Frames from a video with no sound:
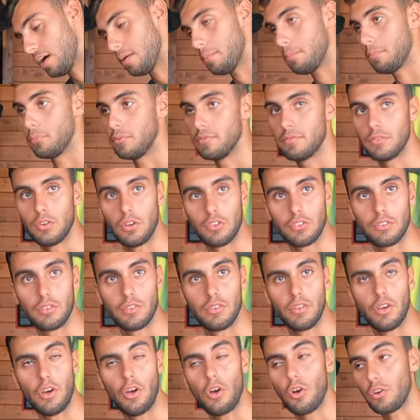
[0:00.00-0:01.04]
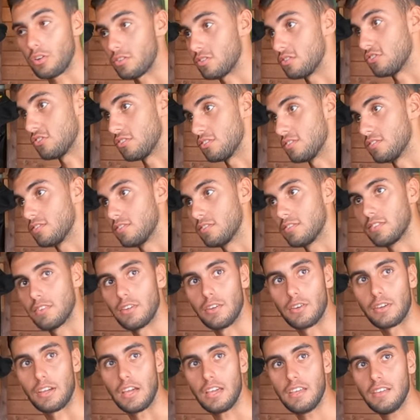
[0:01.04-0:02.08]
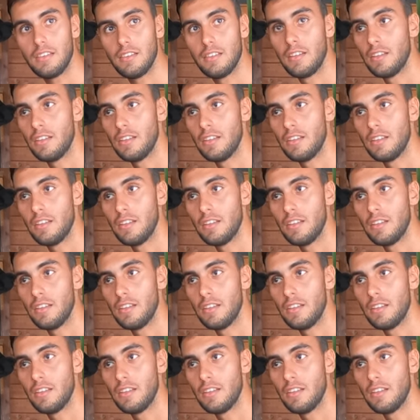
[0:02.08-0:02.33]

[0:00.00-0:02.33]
up with no oxygen, okay?